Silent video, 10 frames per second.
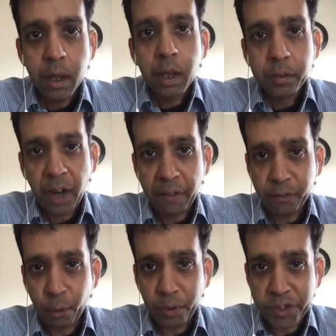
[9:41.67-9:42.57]

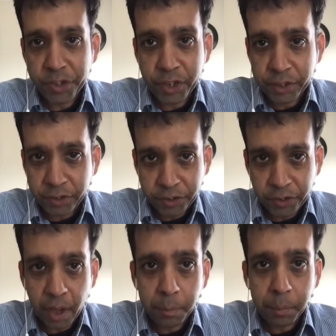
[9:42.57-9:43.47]
GraphCore is another
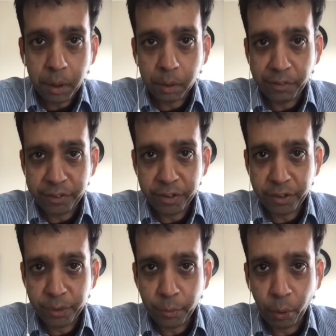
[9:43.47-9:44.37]
example, which
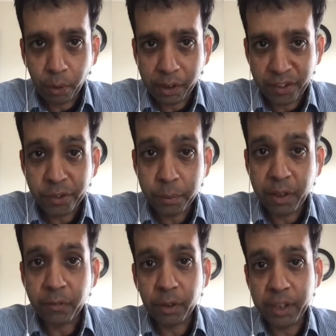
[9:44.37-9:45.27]
is more or less
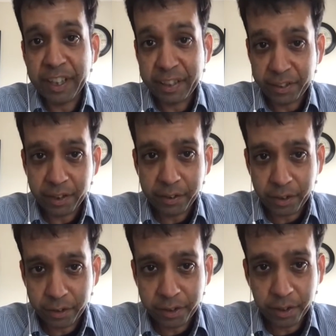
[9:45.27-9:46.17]
meant for the data
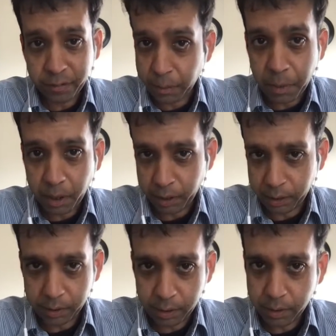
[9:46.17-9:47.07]
center server
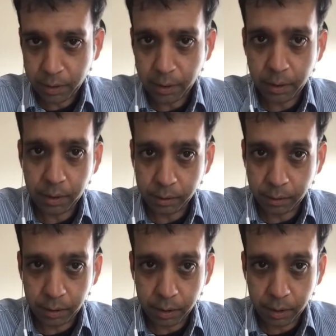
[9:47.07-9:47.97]
market, and
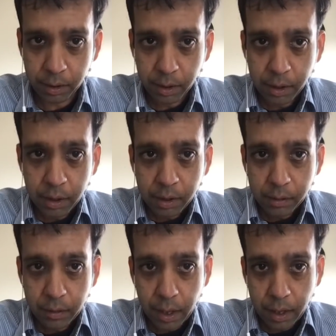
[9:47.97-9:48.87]

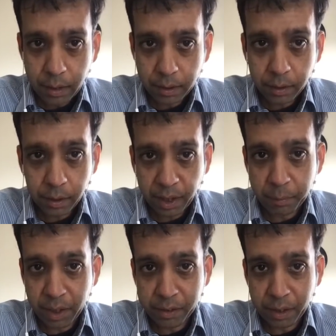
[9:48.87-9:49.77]
they claim
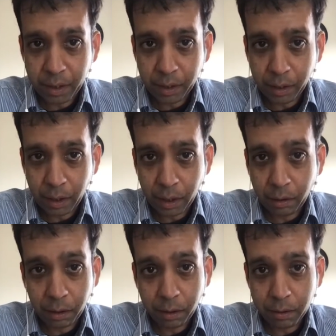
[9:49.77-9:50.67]
that they
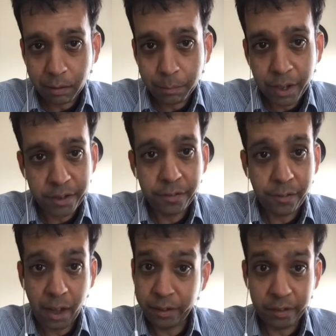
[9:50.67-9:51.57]
are much
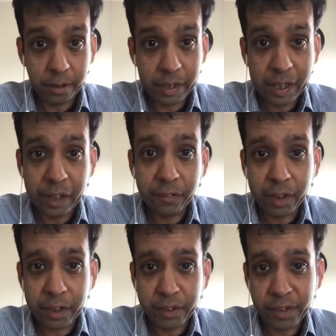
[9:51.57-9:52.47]
faster than
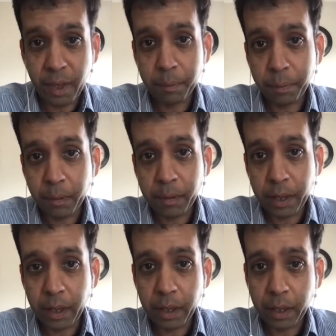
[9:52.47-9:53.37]
NVIDIA's Ampere
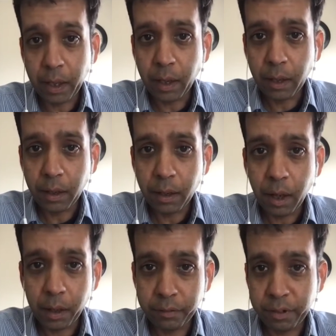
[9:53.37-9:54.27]

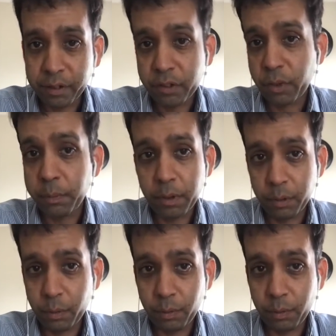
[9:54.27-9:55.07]
A100 GPU.